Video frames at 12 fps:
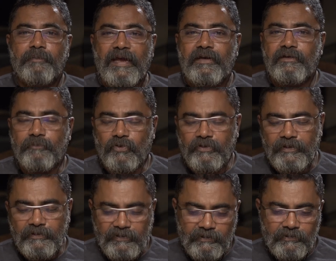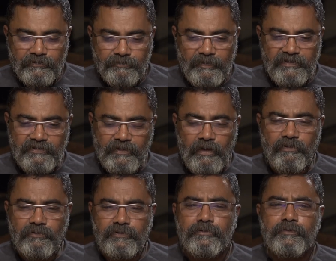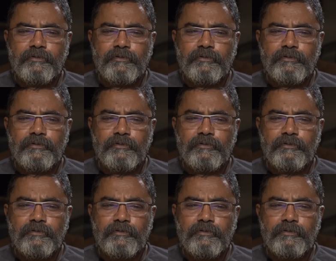Bad pneumonia, I think. I was passing out.